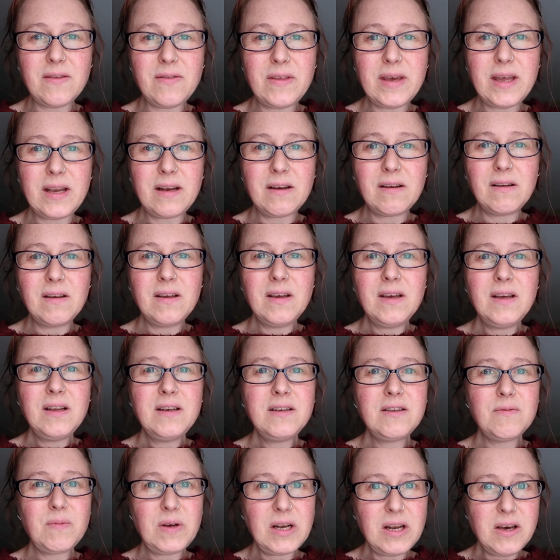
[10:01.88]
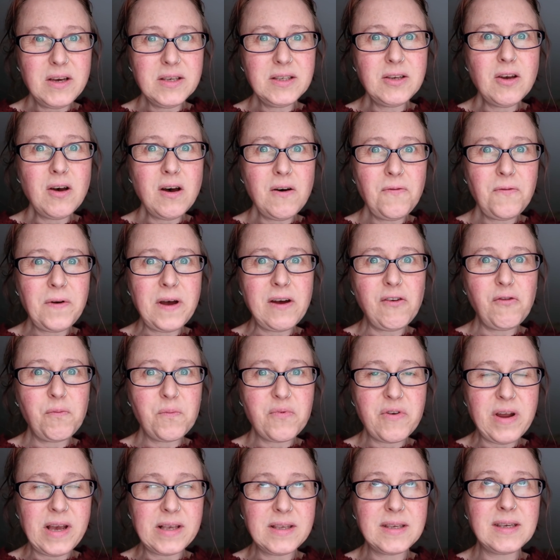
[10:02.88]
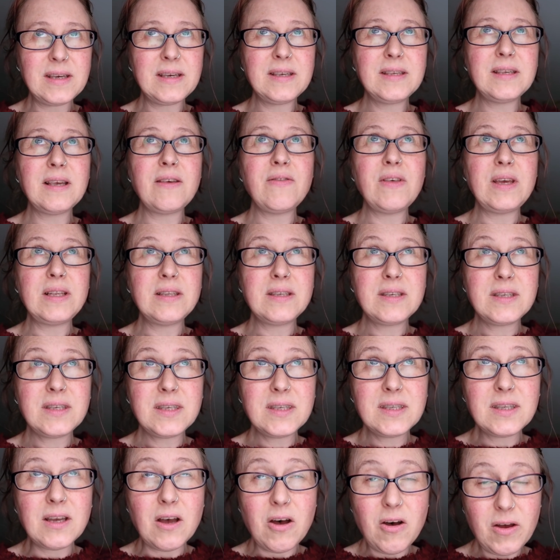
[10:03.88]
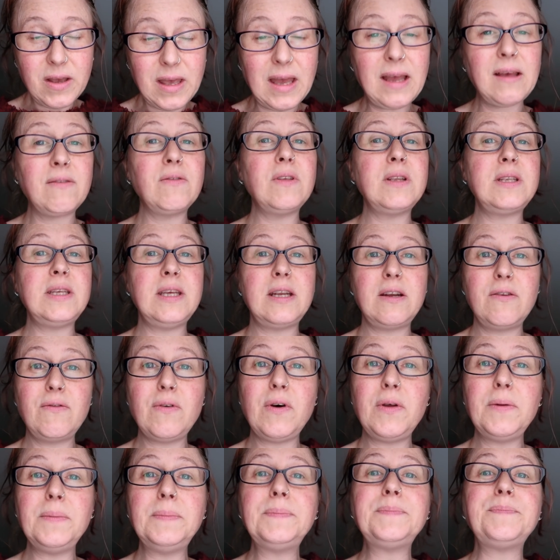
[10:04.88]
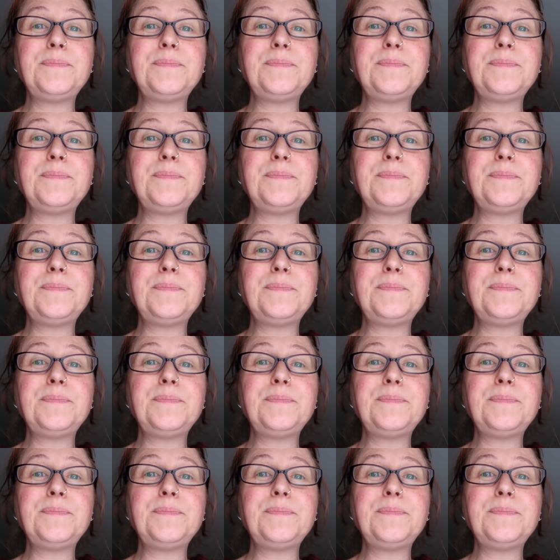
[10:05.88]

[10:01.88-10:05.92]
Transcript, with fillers: and then do my last half hour of practice and then start getting the dinner on.